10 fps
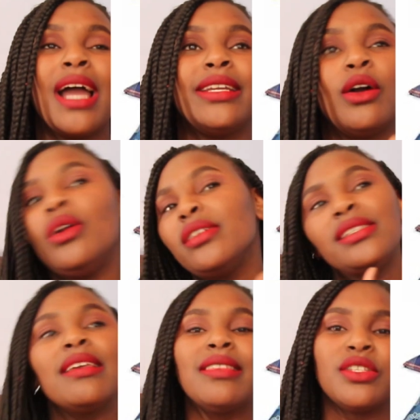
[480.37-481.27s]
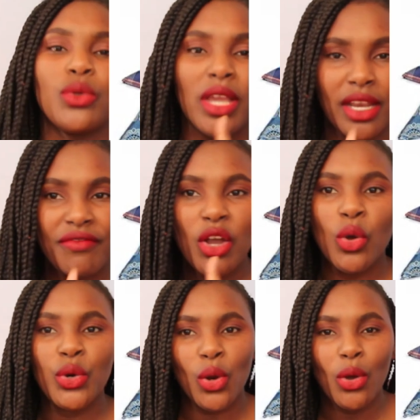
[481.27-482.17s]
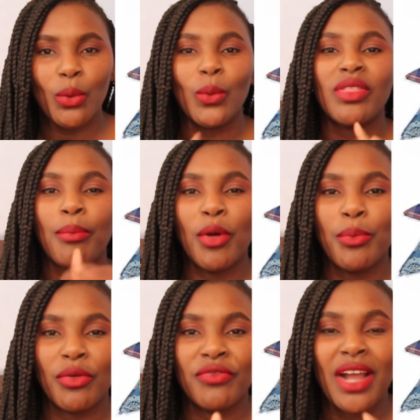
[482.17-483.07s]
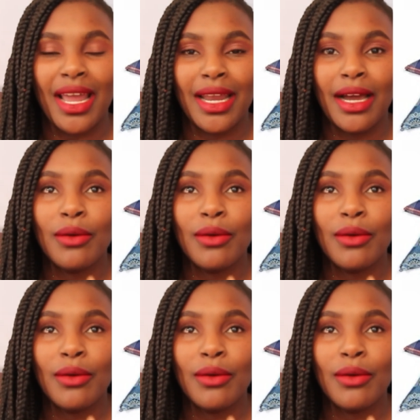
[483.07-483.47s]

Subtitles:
and I always say this, you can never go wrong with a pop of color